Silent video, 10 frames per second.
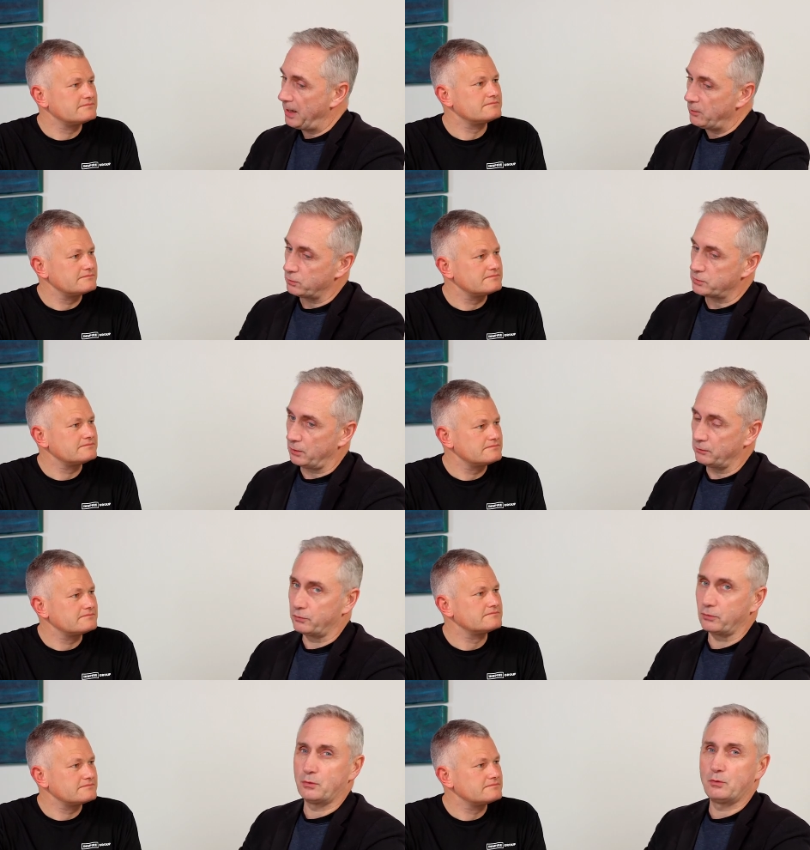Speaker 1: and also
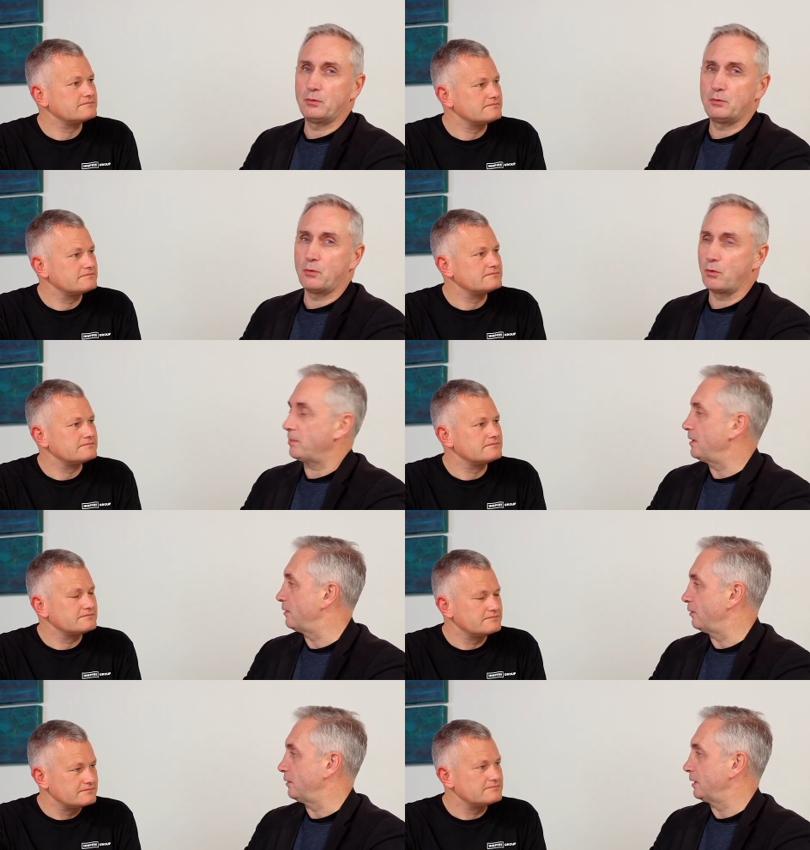to augment
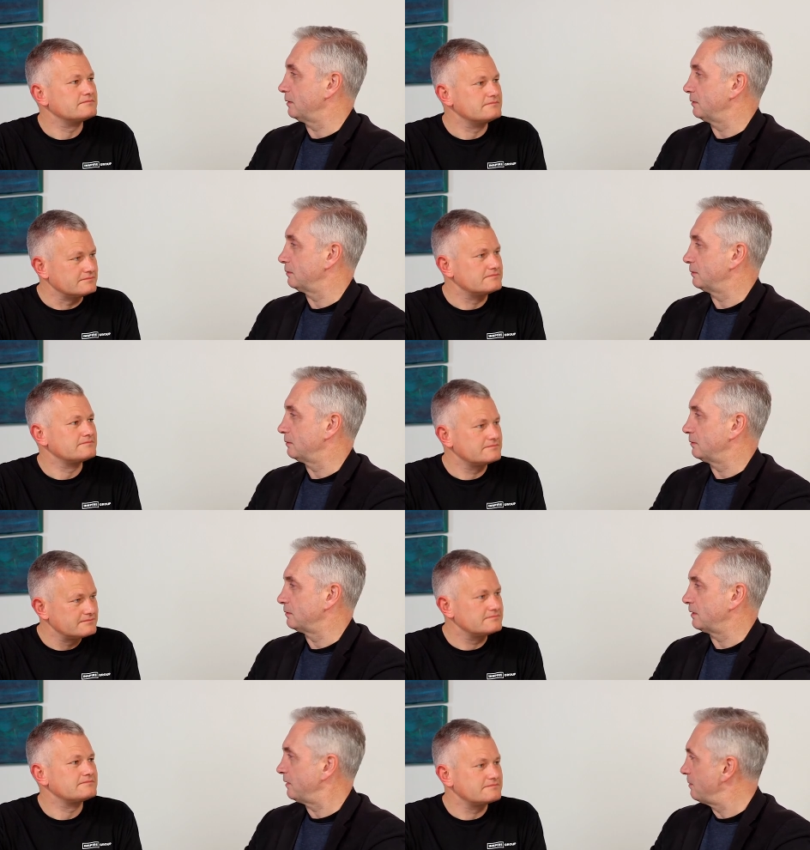the learning. Mm-hmm.
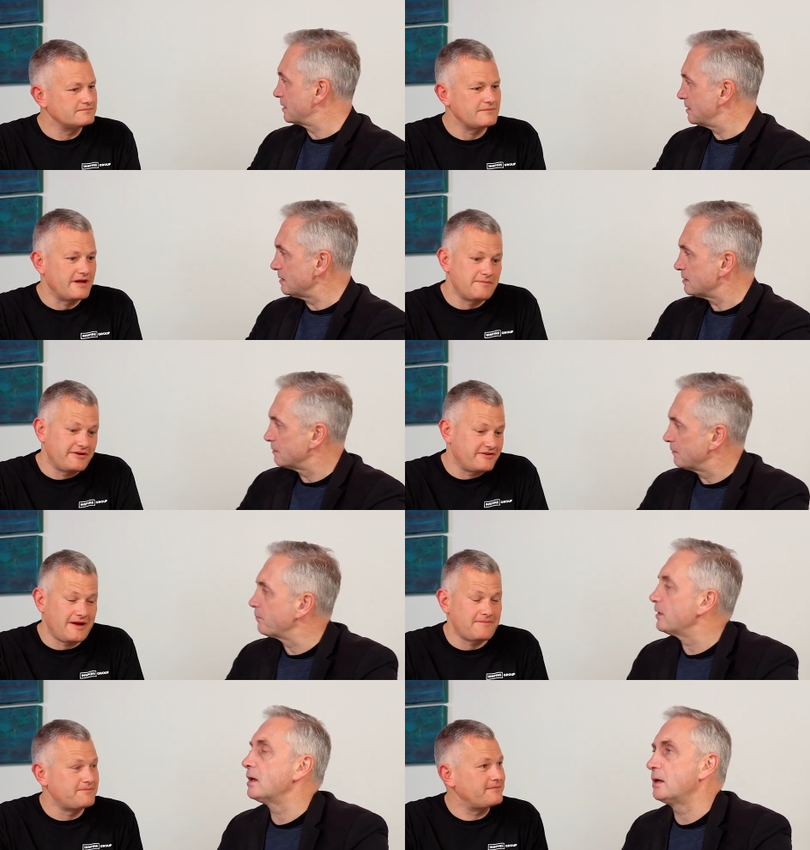Does that make sense? Yeah,
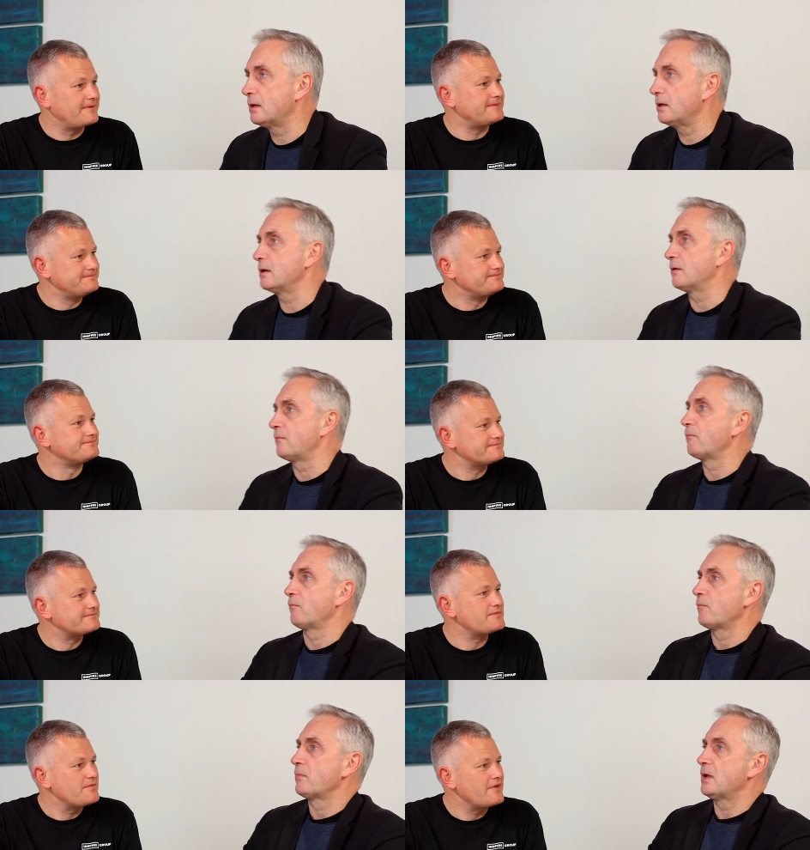yeah. Yeah, yeah, yeah. Mm.
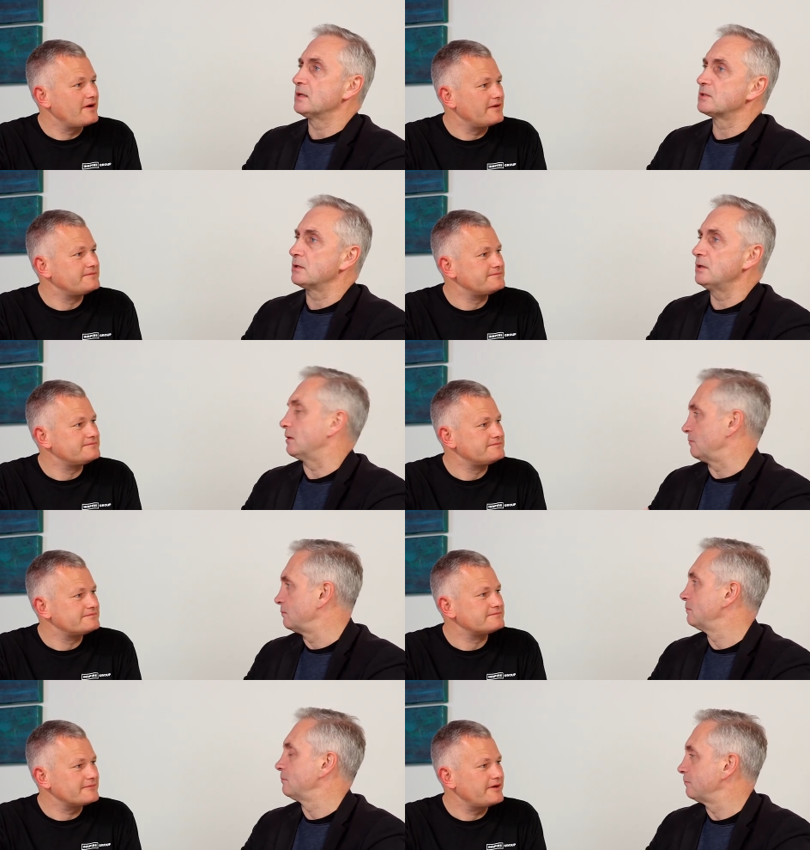And so, yeah.
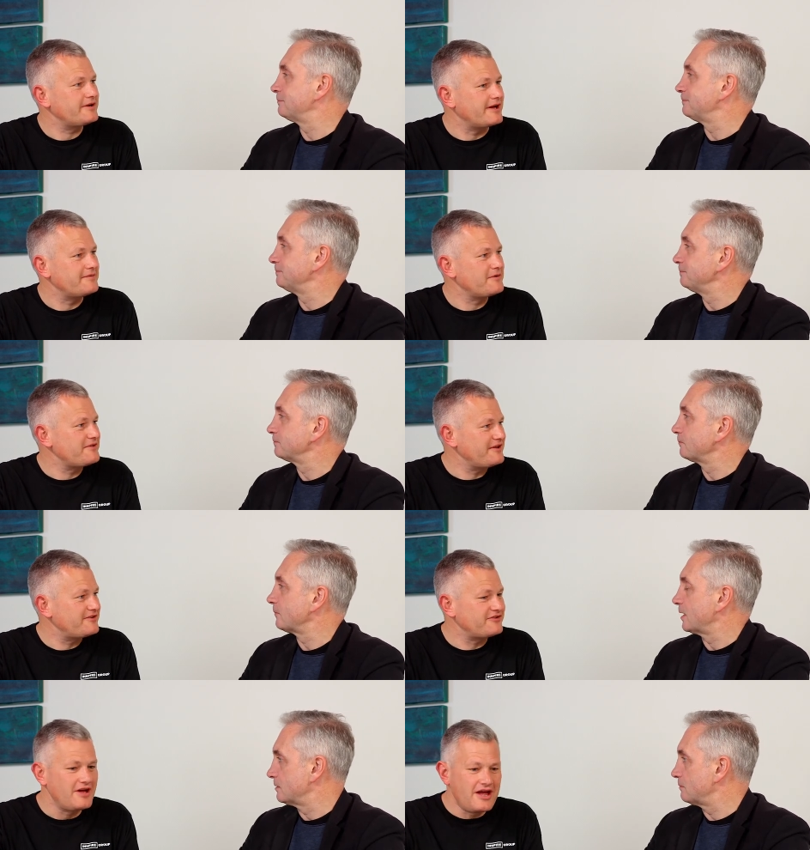
Speaker 2: Okay. Well, thank
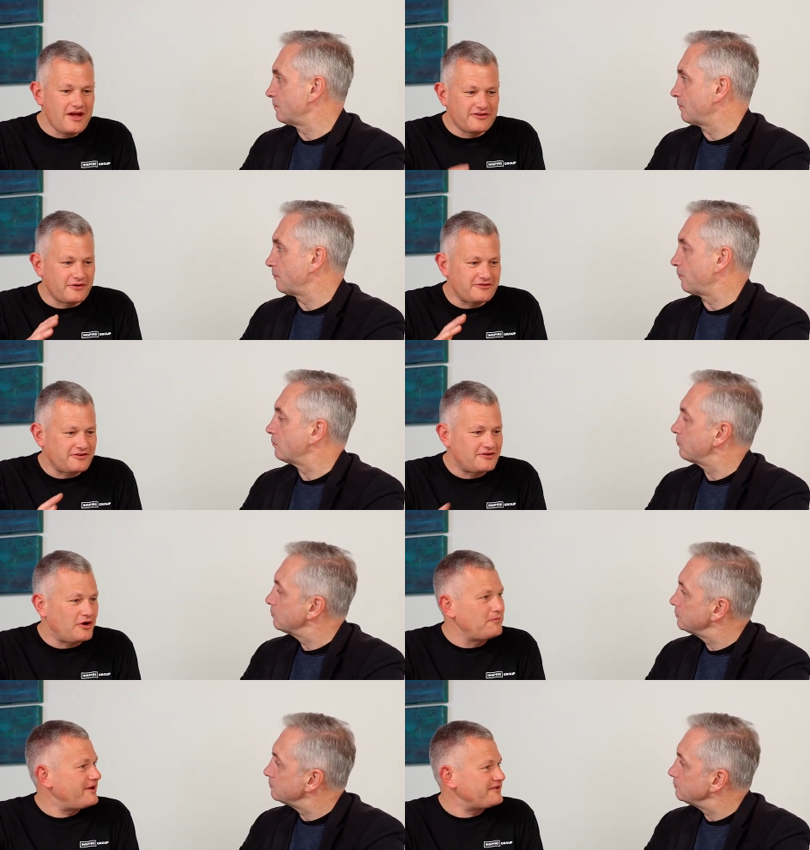you. So, so it's a
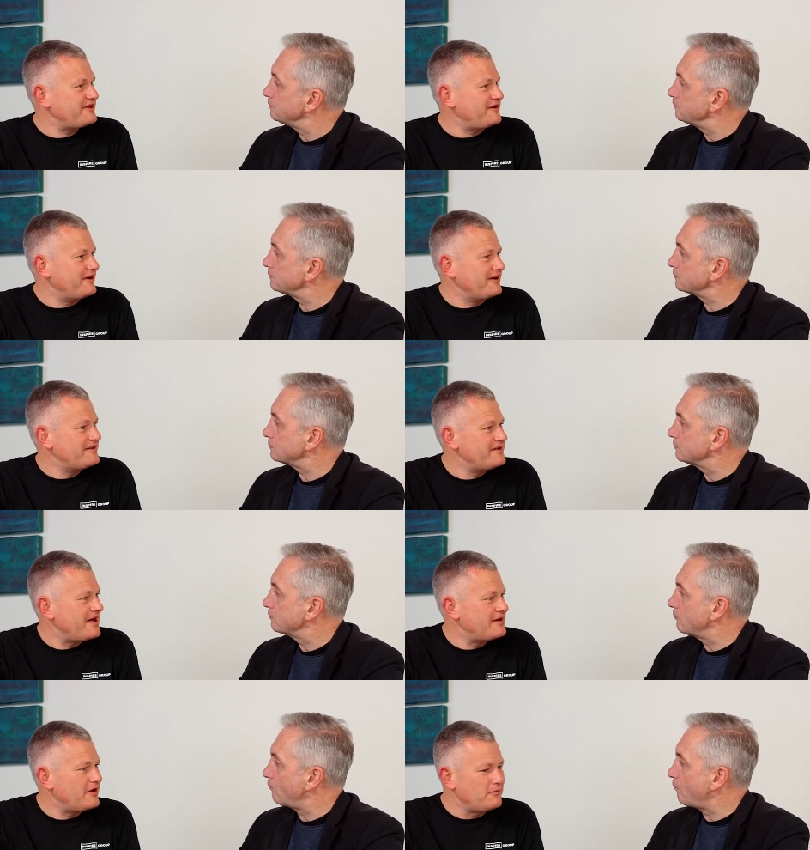complex area,
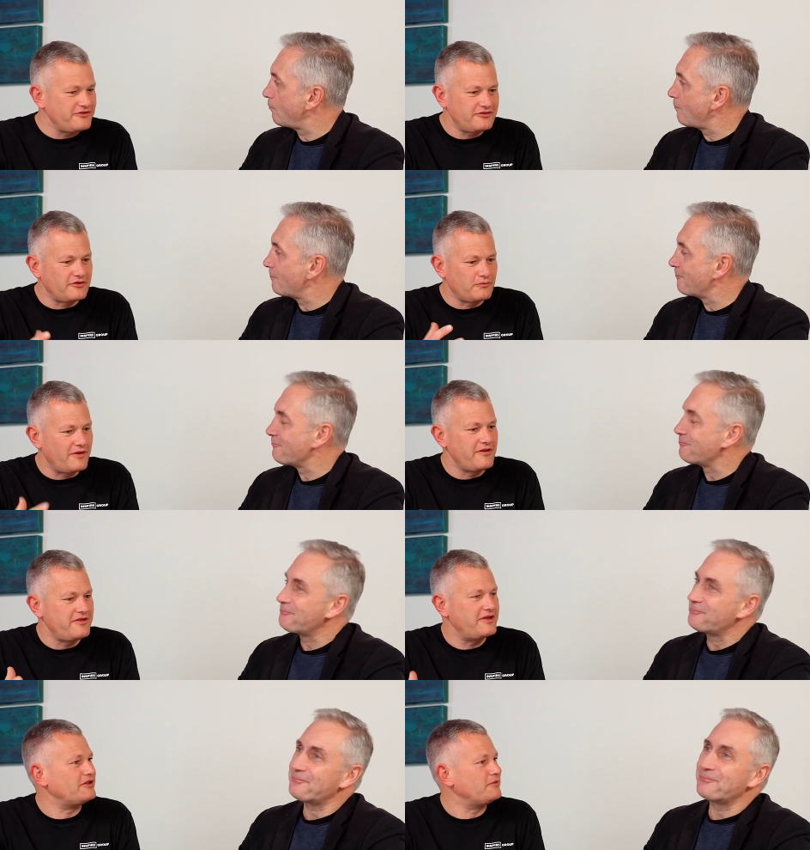and, and what's sort of one
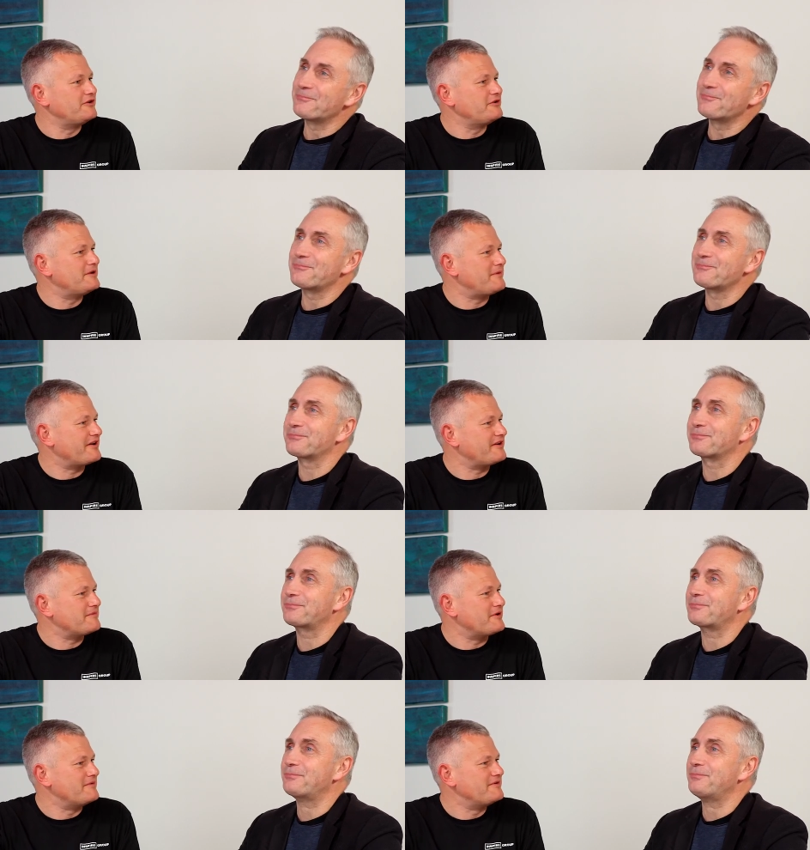thing that we're doing about it at
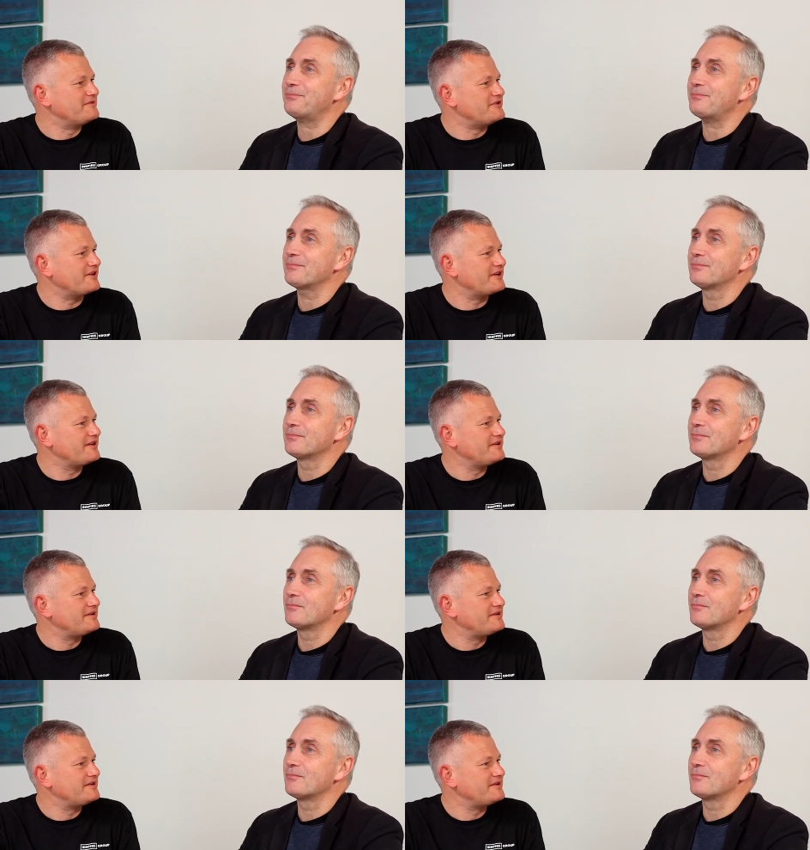the moment? You think?